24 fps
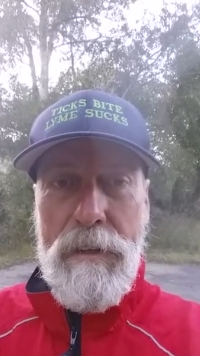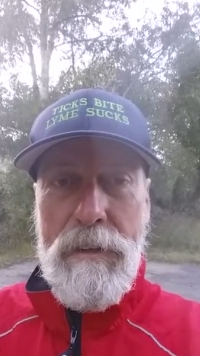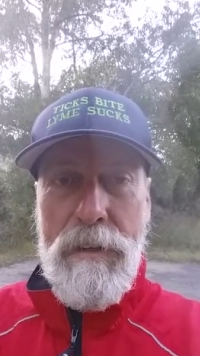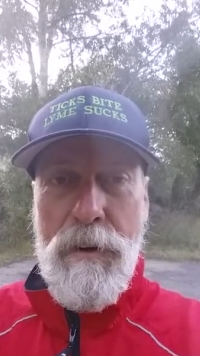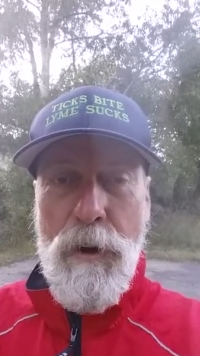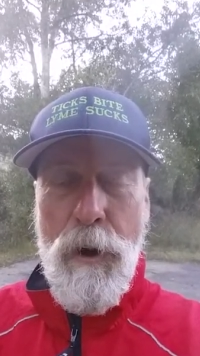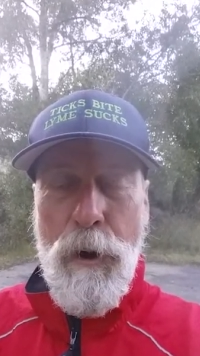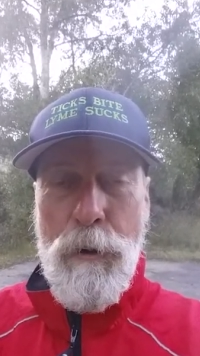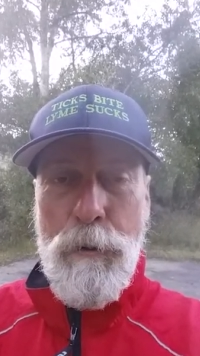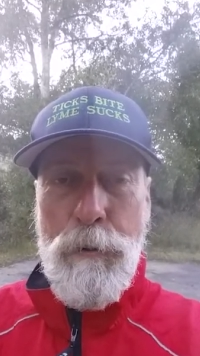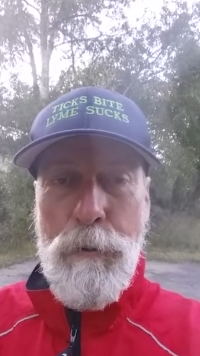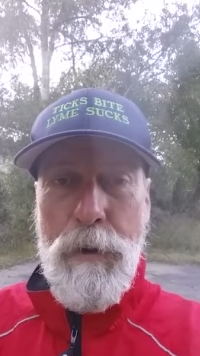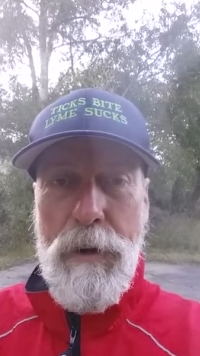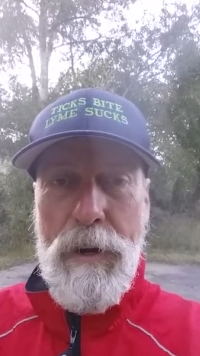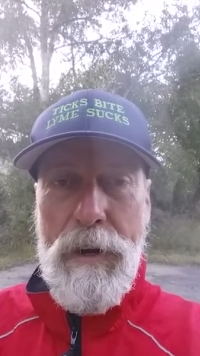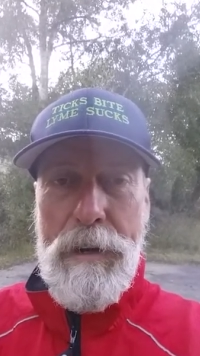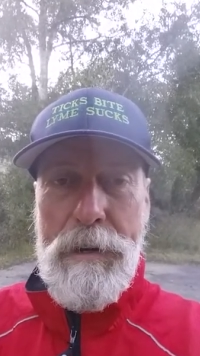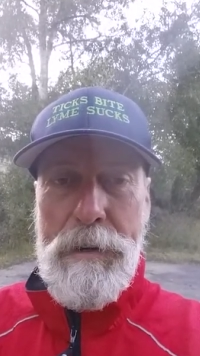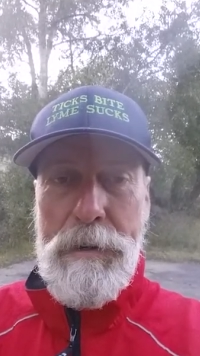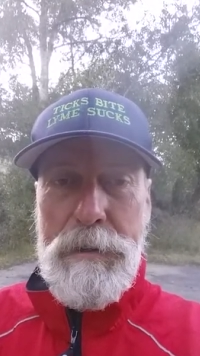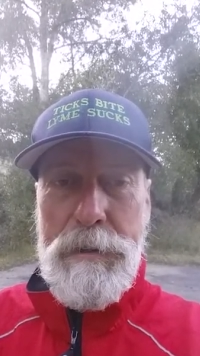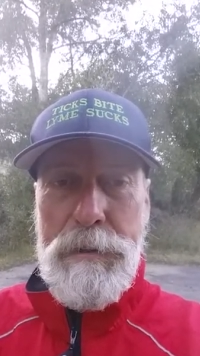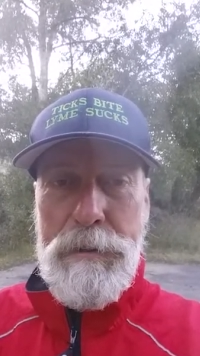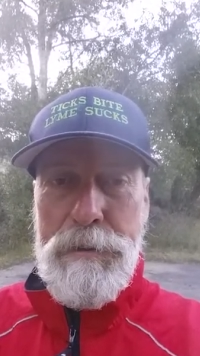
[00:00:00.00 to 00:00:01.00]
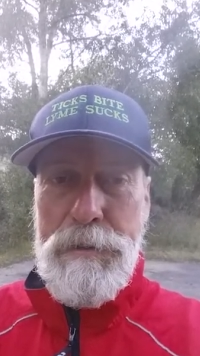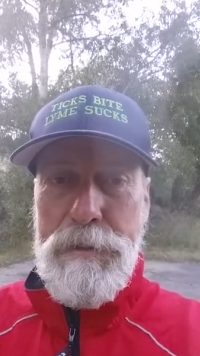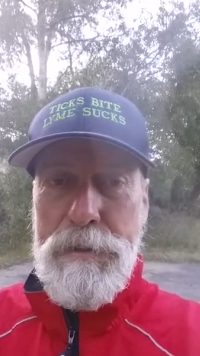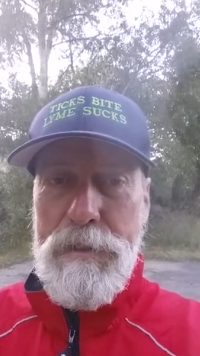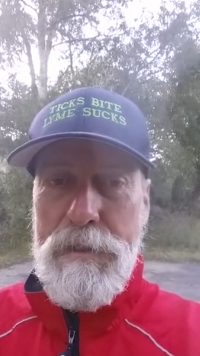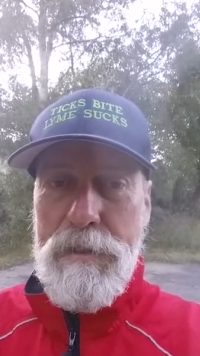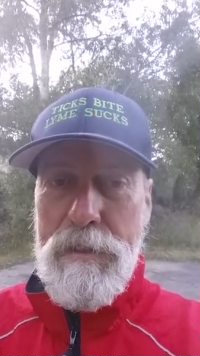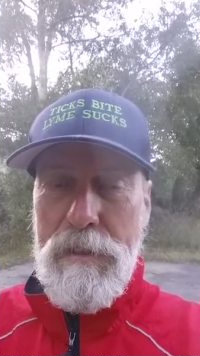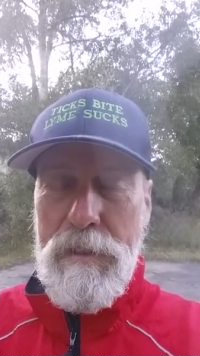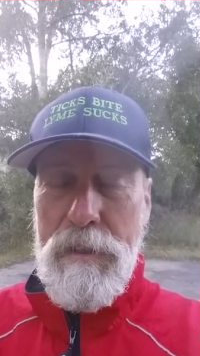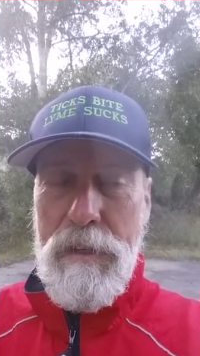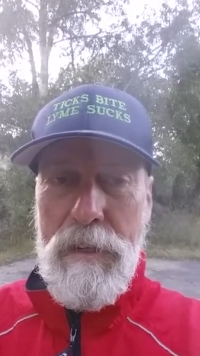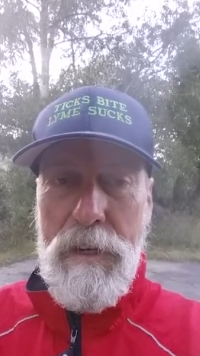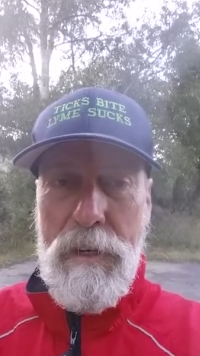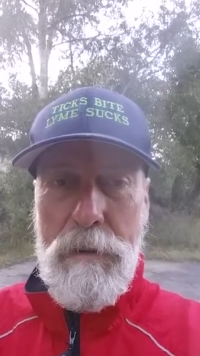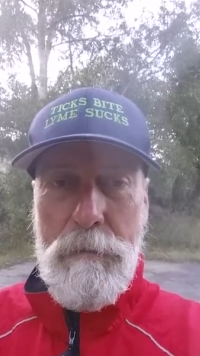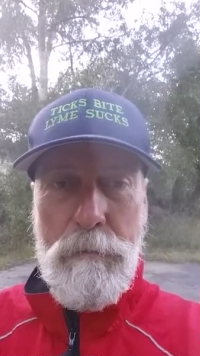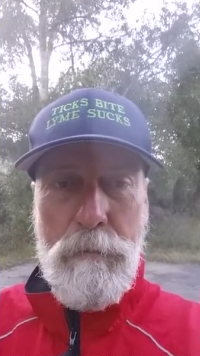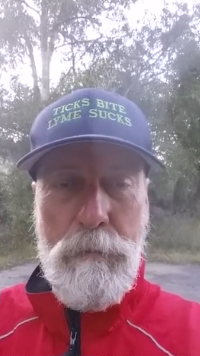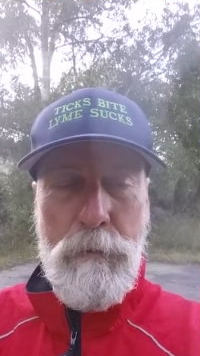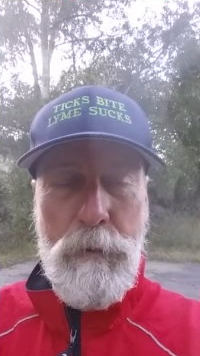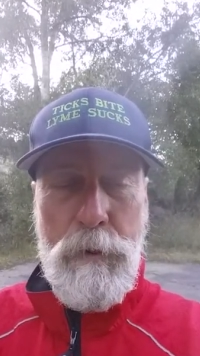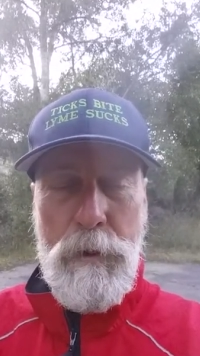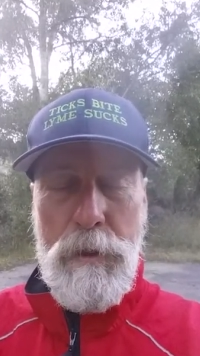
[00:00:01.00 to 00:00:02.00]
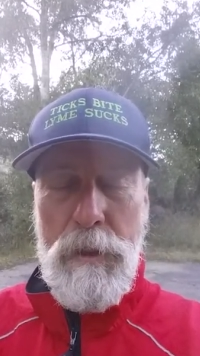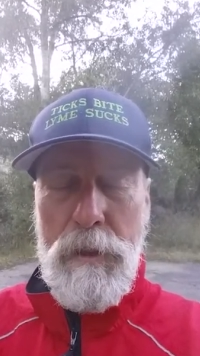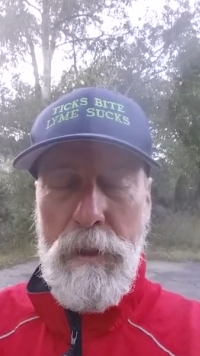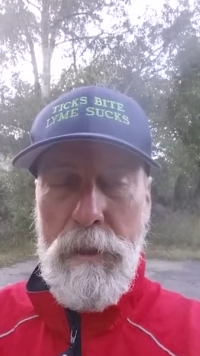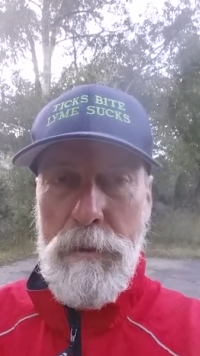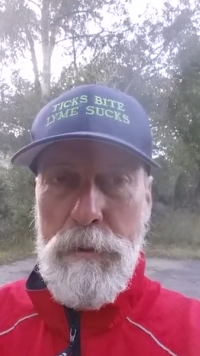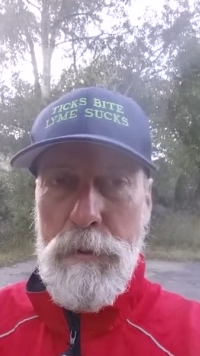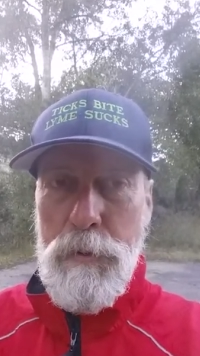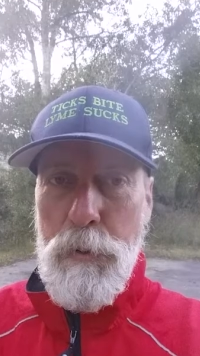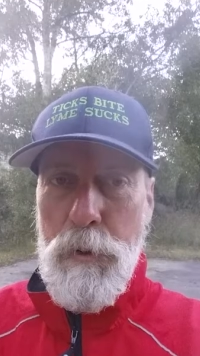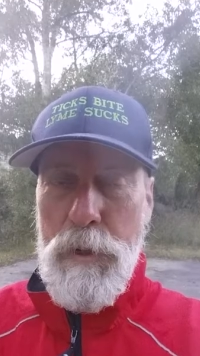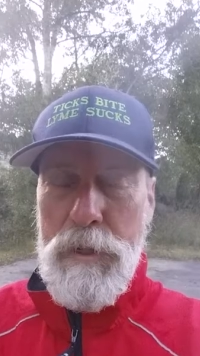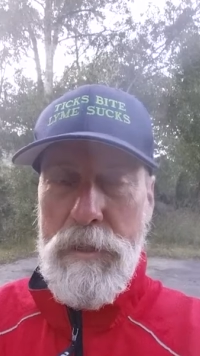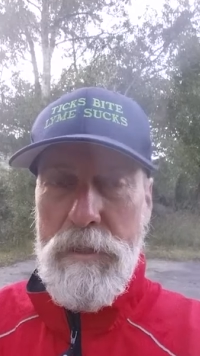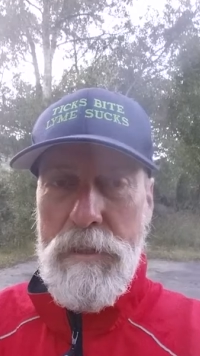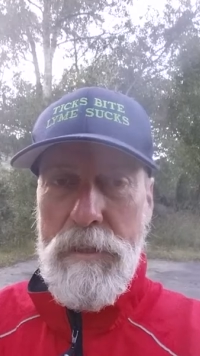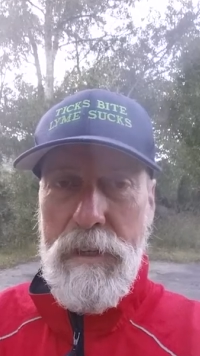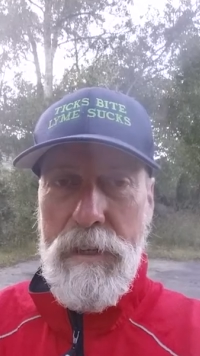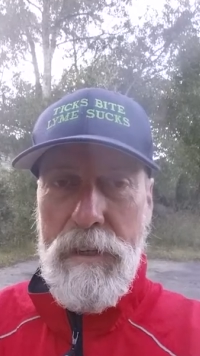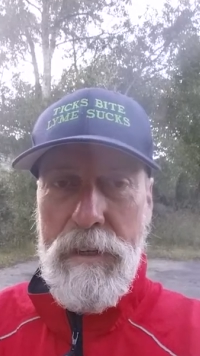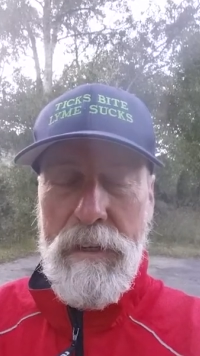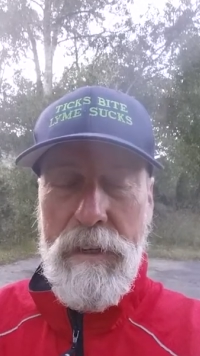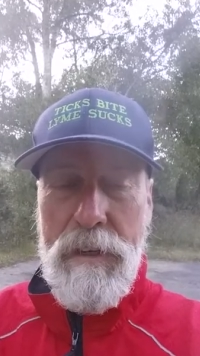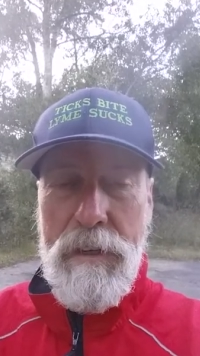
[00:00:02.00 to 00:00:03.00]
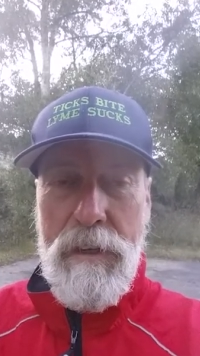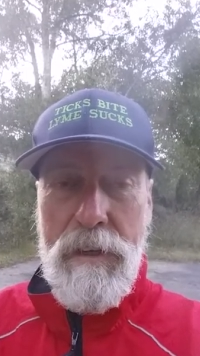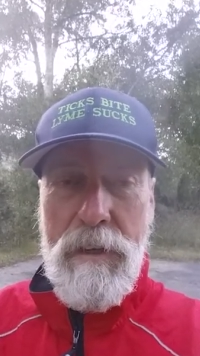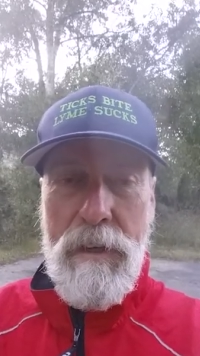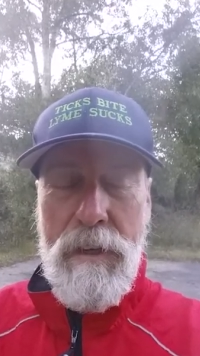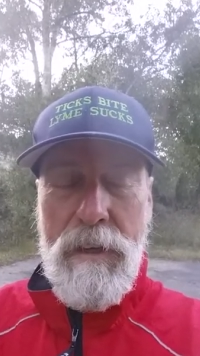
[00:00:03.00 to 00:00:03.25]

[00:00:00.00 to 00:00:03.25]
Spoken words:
guardrails, really twisting,